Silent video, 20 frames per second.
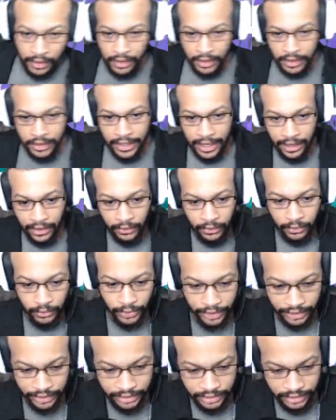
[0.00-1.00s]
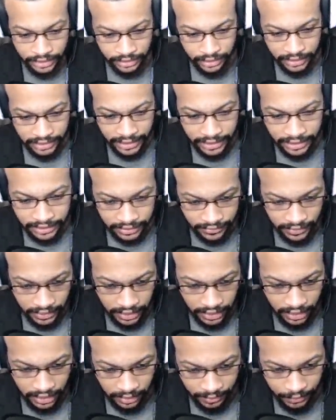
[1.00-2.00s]
Now we're
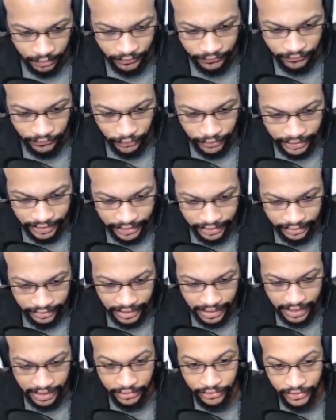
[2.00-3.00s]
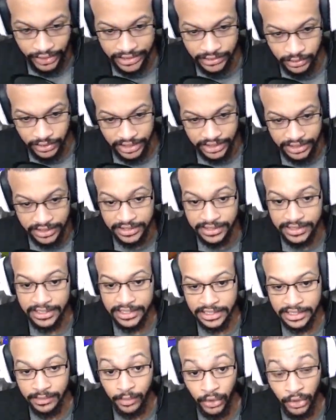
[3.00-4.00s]
gonna move forward here, and you guys will get to see
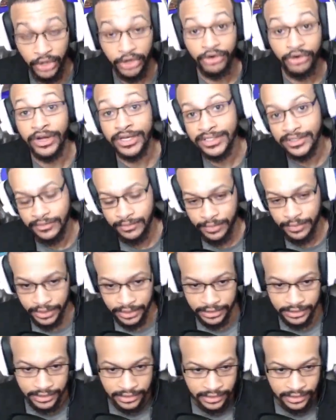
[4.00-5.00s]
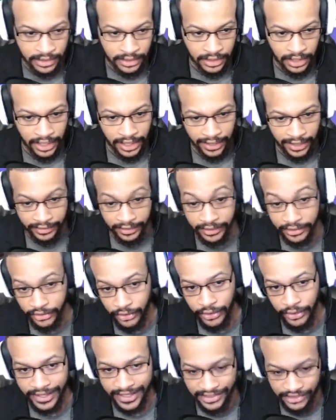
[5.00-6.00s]
some more aggressive plays, and you
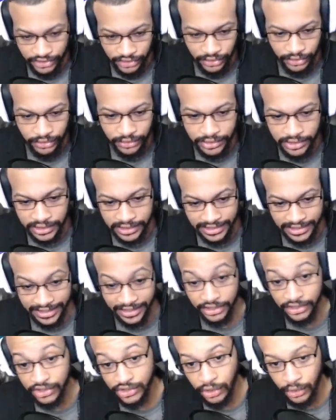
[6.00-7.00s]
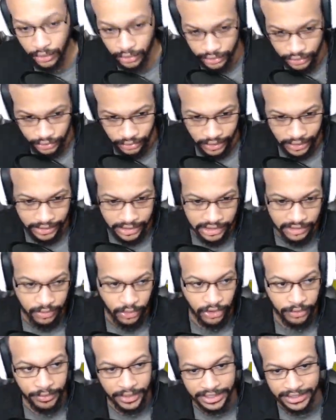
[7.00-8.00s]
know, against duos, because it is solo duo at this
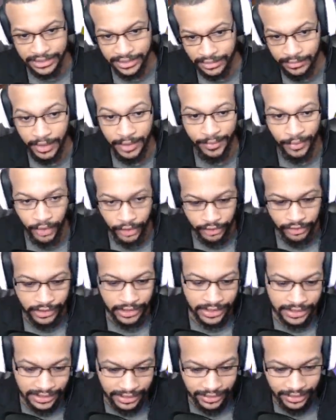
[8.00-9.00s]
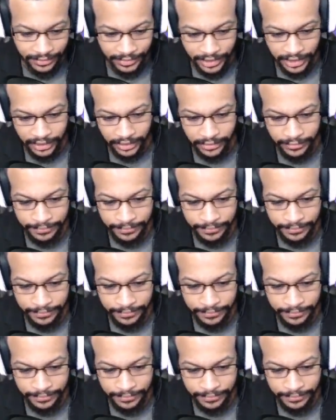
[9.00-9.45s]
point. Basically, my partner is eliminated.